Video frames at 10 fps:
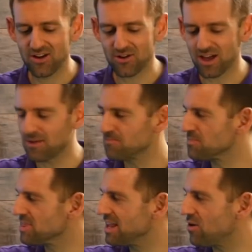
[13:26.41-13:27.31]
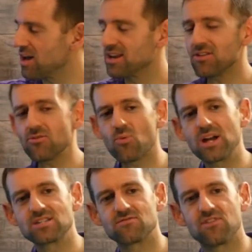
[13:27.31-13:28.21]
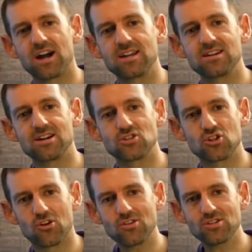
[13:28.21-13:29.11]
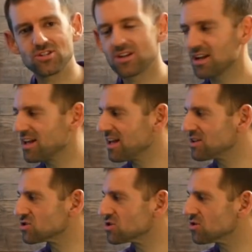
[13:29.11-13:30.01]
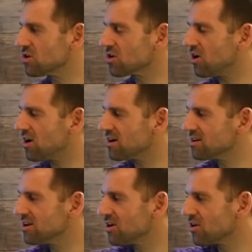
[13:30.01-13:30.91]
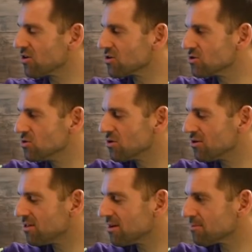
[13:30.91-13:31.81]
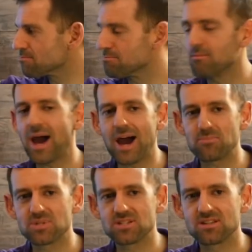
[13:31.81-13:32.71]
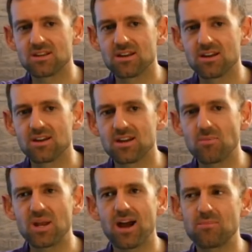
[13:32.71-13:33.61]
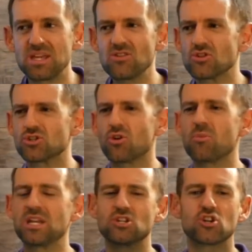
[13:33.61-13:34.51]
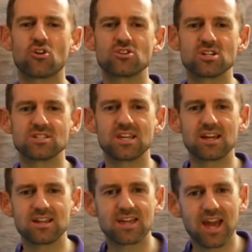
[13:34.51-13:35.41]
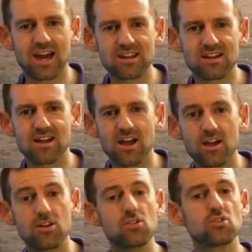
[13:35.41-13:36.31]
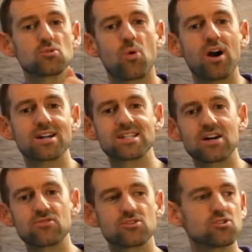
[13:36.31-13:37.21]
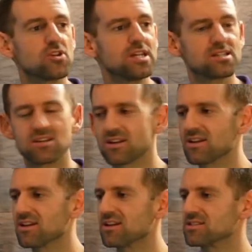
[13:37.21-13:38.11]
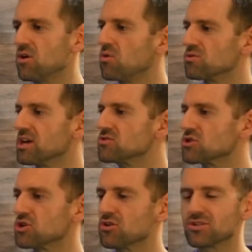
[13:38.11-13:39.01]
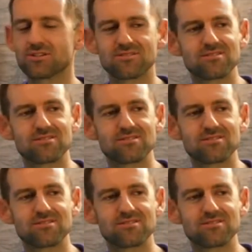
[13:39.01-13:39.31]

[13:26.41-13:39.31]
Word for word: Okay, now another way to find a church is to look on Google Maps. Okay, but I mean, there's so many churches in Canada. You can just walk down the street and say, oh, there's a church,